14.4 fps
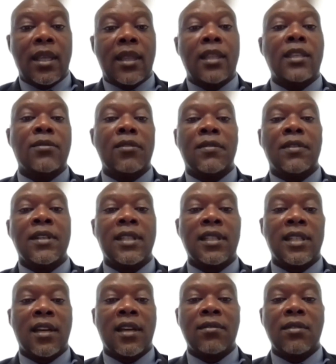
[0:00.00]
these 15
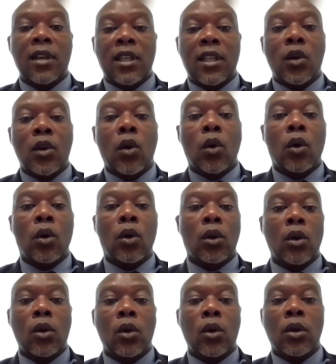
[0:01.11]
staff, they all
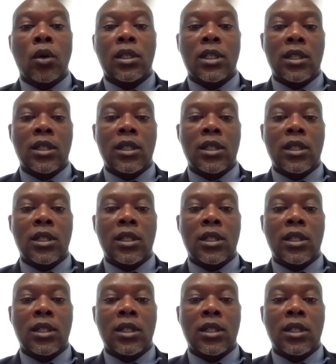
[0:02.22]
got